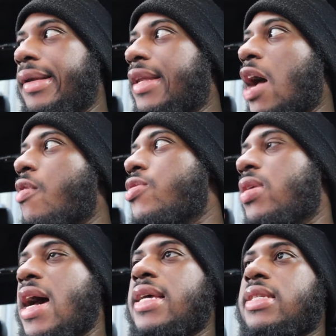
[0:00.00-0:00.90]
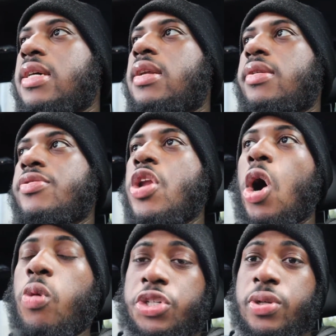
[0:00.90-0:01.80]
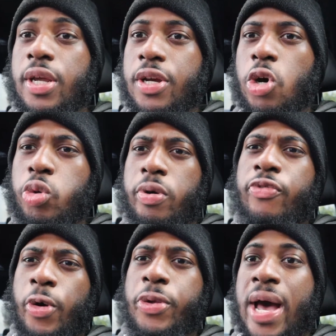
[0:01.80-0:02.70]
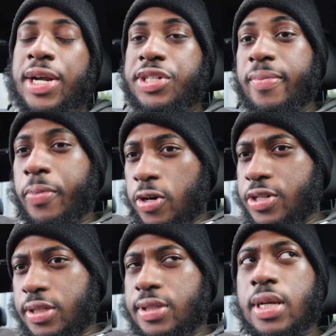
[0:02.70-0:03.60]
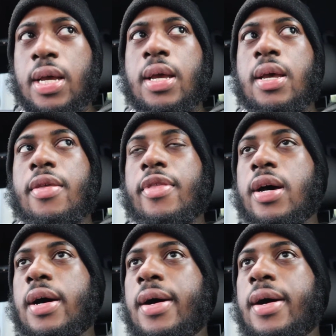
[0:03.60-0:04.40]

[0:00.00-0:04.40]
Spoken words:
that way you guys could know what you can code before you actually purchase the